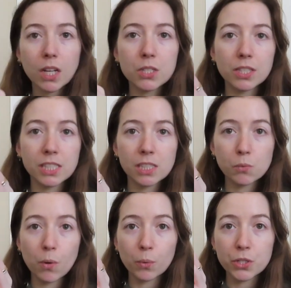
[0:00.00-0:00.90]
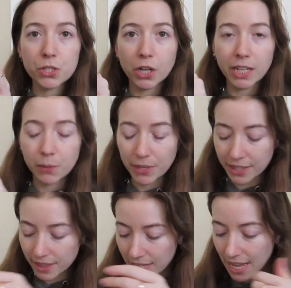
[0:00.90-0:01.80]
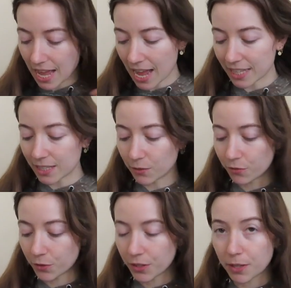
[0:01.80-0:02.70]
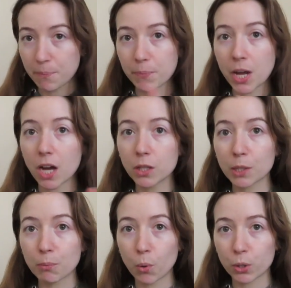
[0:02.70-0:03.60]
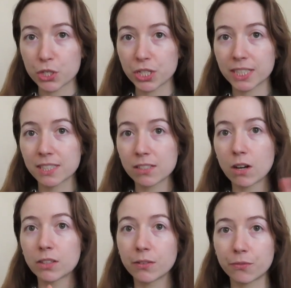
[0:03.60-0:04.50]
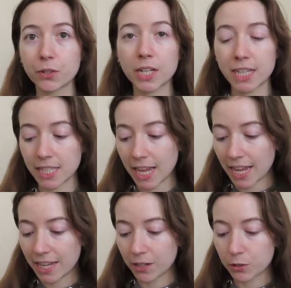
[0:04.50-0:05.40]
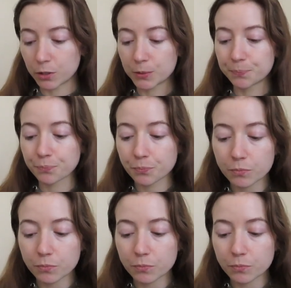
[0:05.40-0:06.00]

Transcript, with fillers: So this is what we're starting with. And then for the color portions on the foot and the ankle,